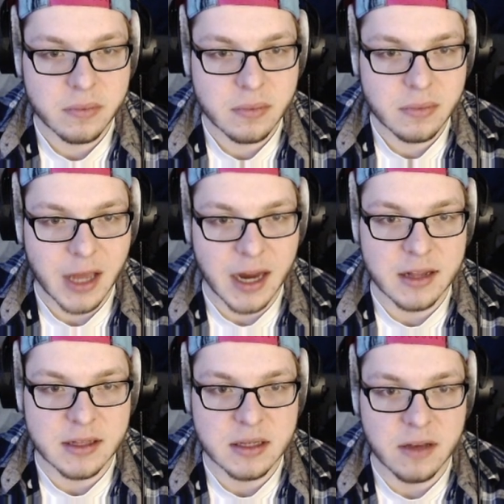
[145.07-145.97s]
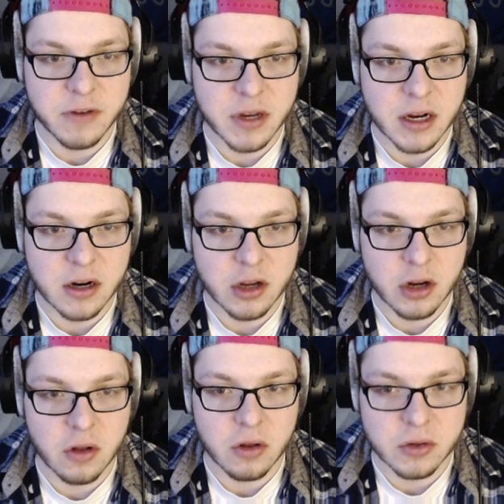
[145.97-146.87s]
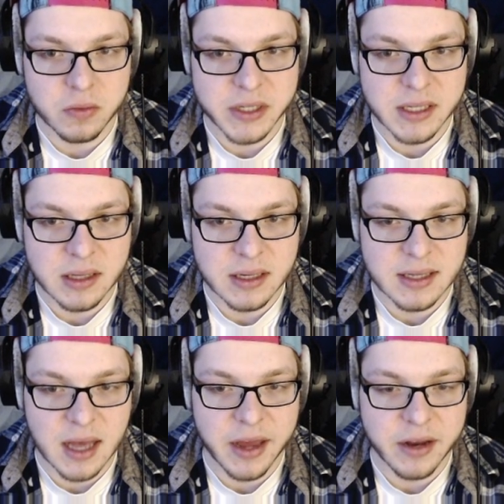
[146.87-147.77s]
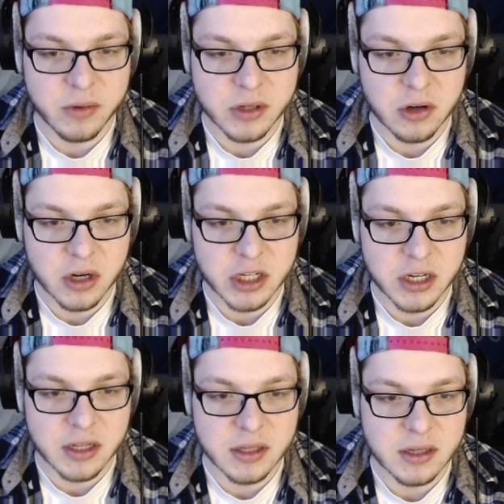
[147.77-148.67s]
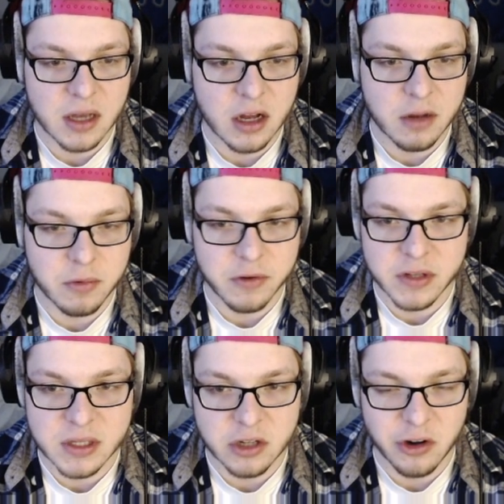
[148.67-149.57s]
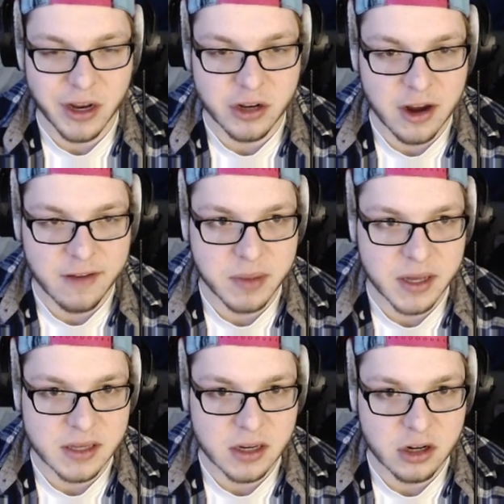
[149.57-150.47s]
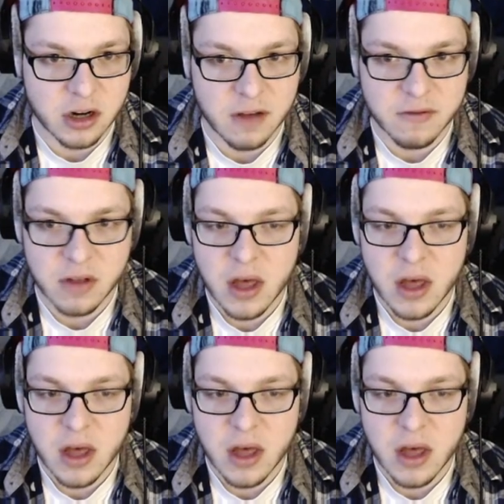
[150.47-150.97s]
kind of the stuff in here, those recently signed restrictions, previously traded draft picks I turn off.